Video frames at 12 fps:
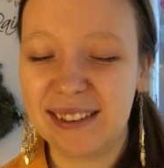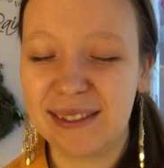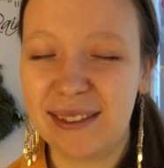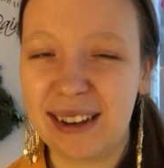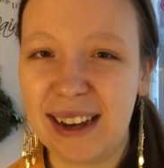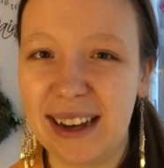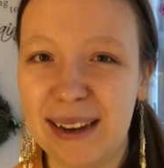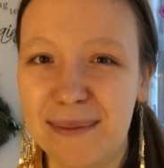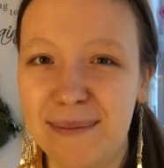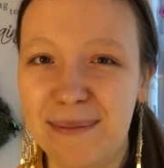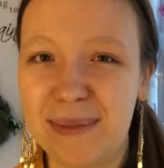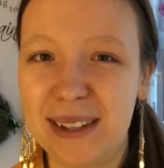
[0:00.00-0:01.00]
The
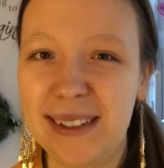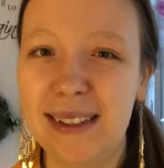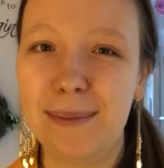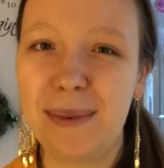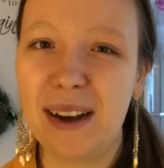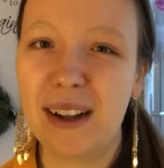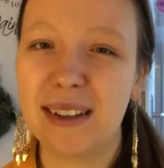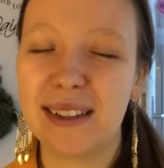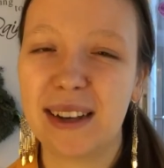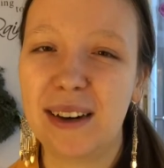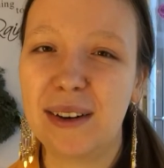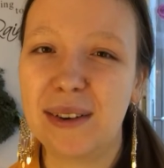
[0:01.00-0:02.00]
principles
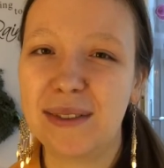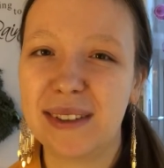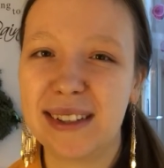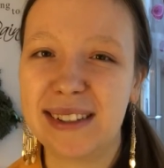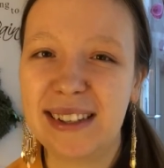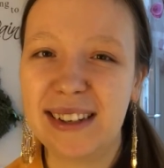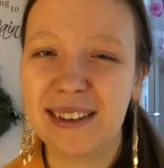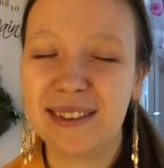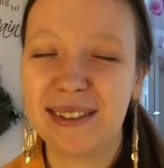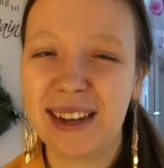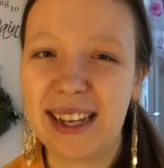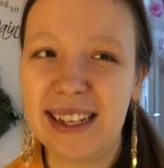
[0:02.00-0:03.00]
of zero
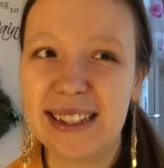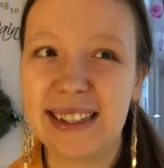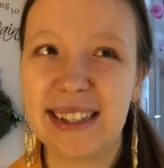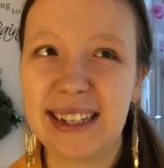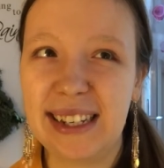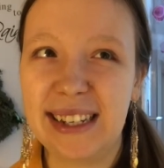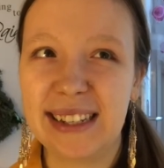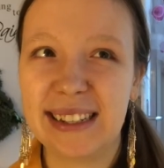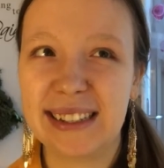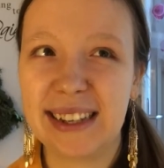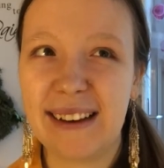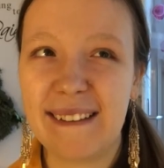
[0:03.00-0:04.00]
waste is